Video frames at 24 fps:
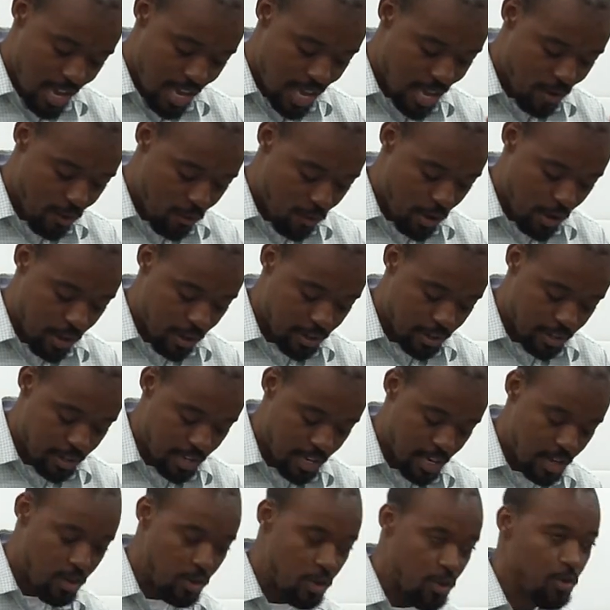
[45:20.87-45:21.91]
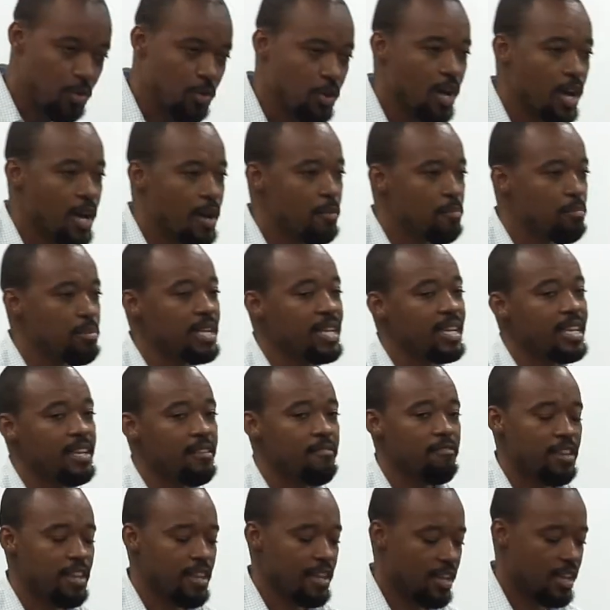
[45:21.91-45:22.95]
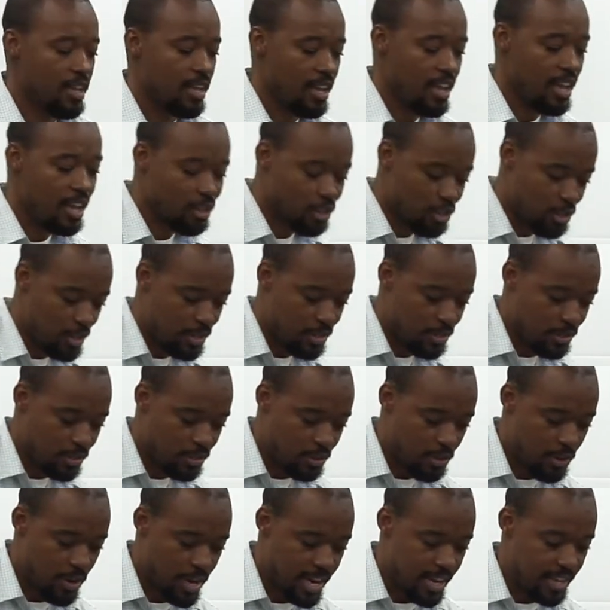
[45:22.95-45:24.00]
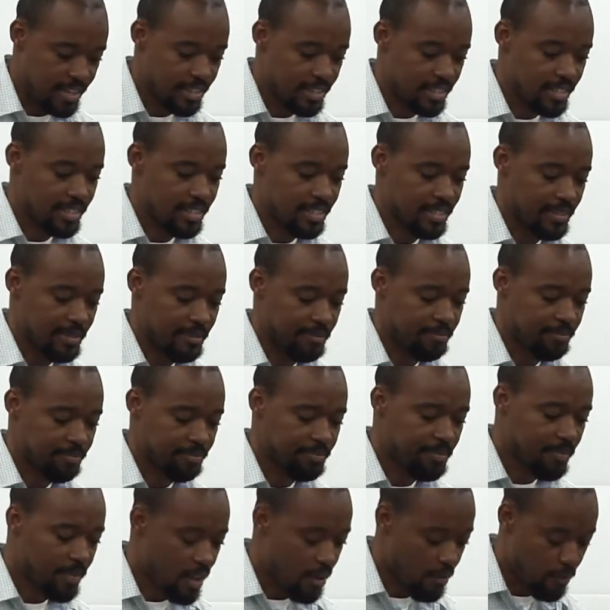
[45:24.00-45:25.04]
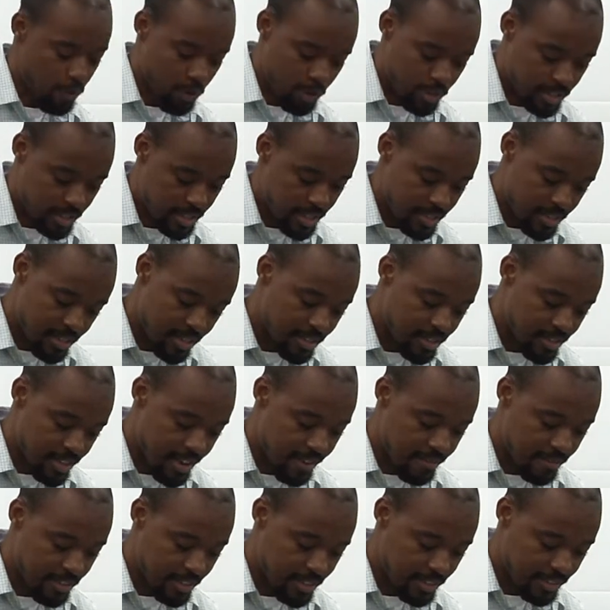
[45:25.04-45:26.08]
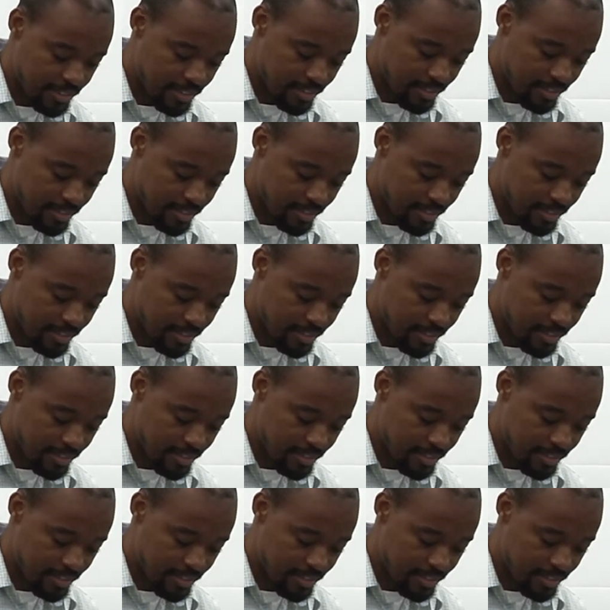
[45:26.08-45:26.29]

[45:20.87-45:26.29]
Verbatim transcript: if we continue believing in Jesus Christ. Verse 6 and 7.